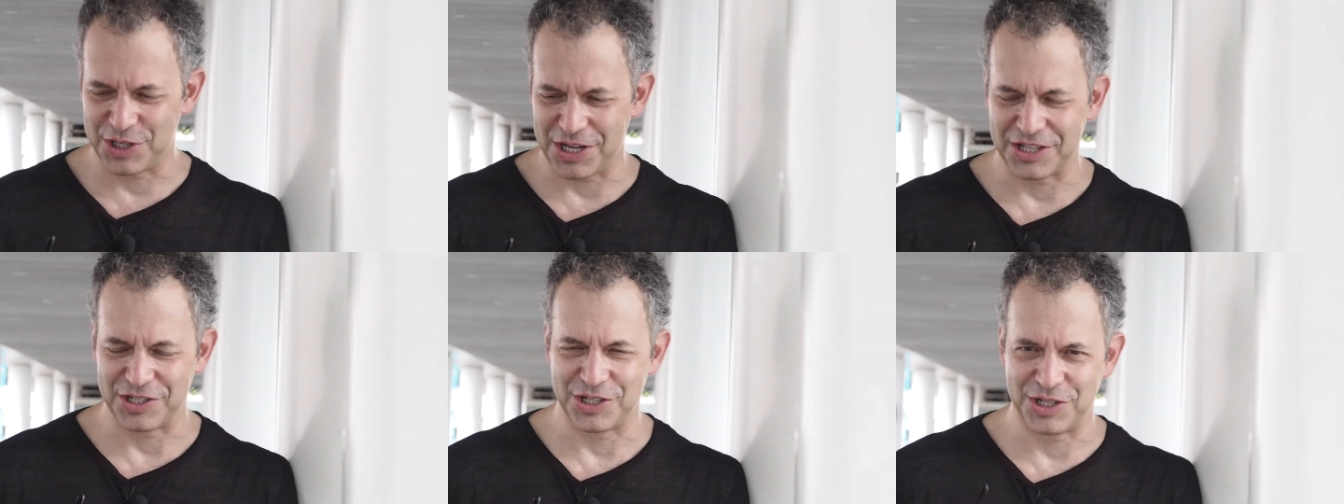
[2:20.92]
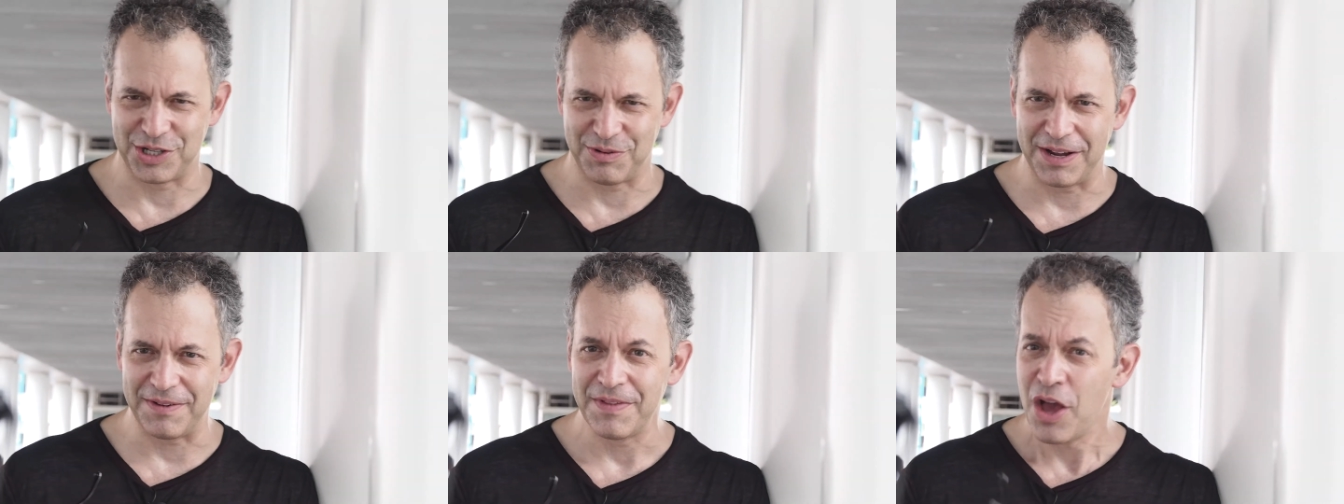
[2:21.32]
attention
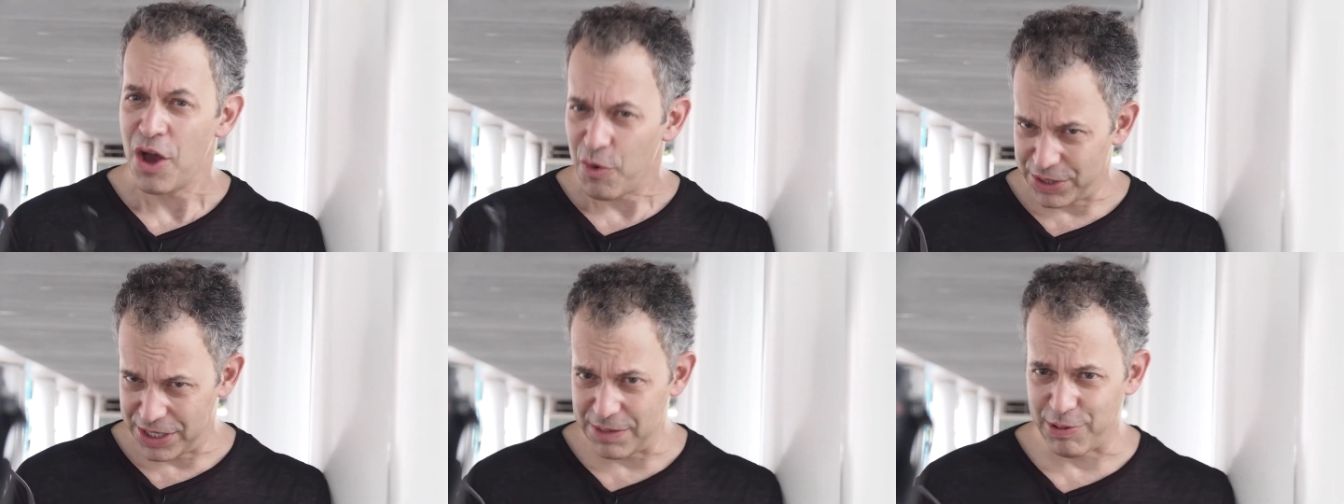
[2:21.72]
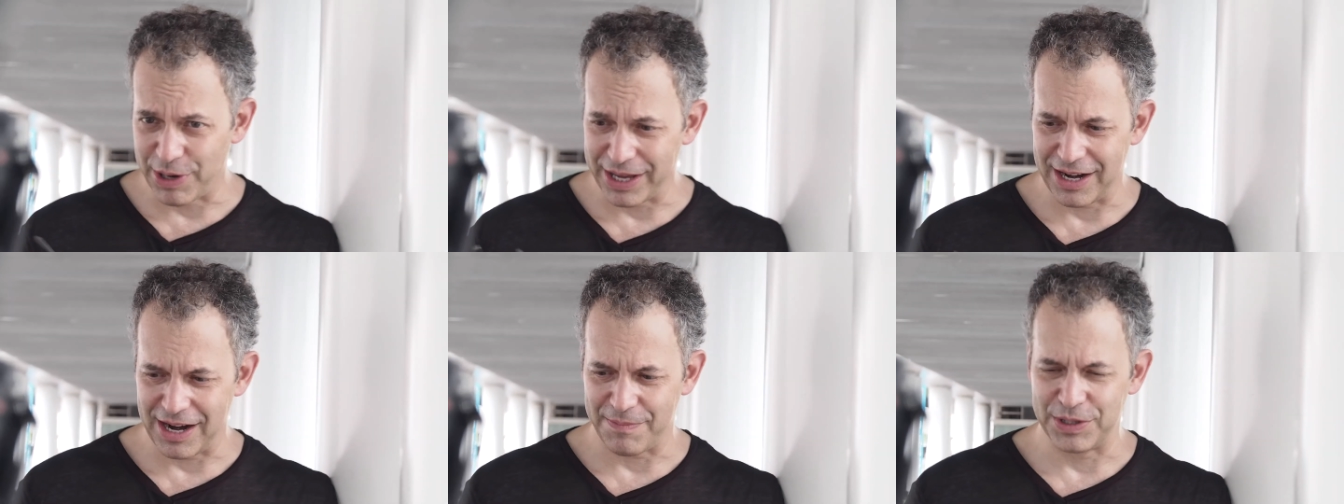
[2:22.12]
to it, we did
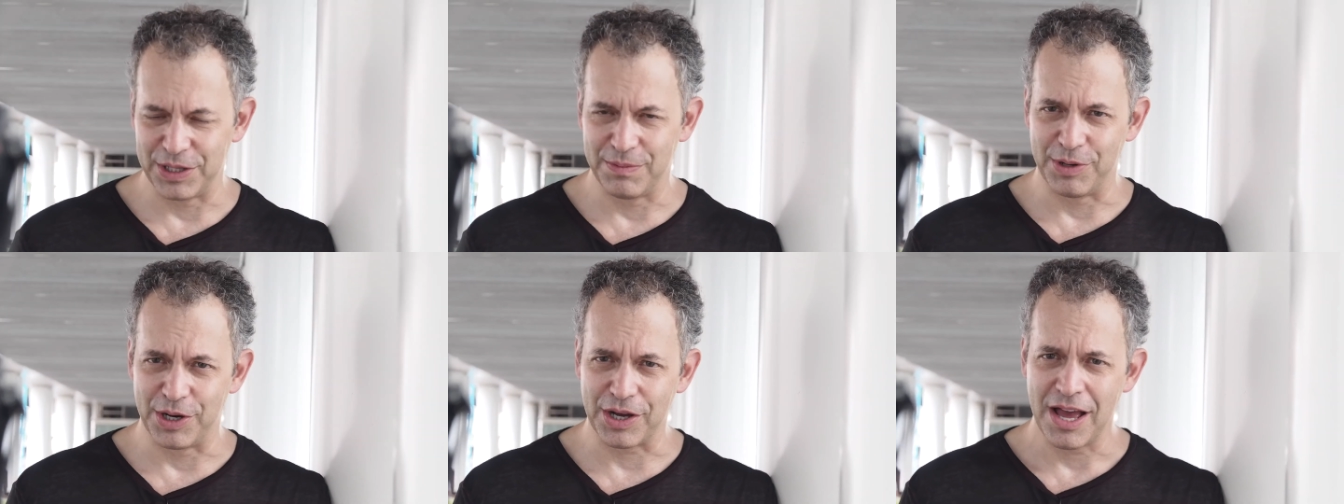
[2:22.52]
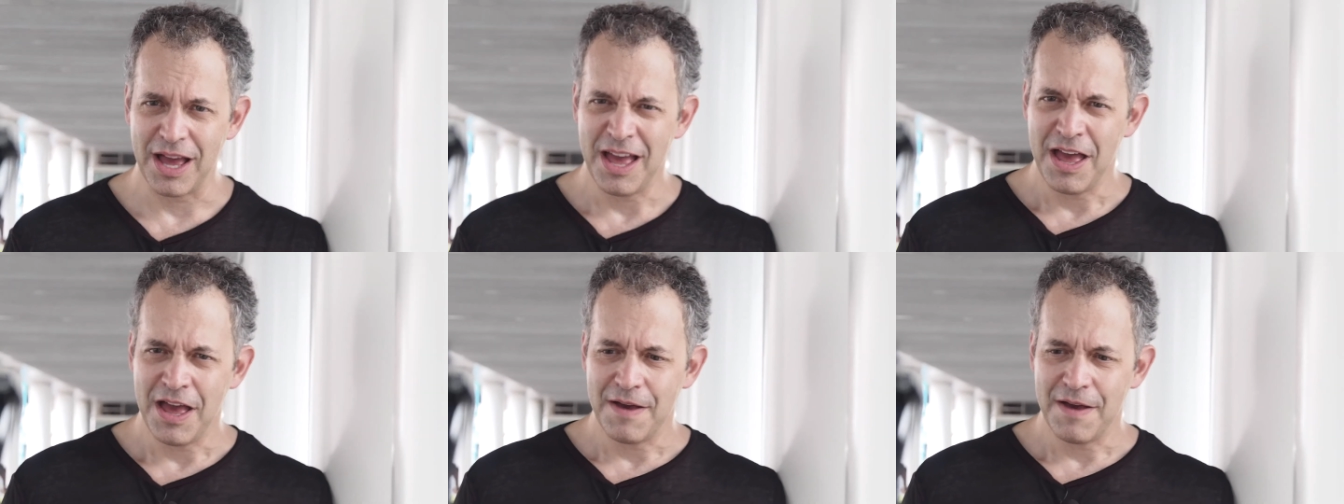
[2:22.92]
bring it up in the book.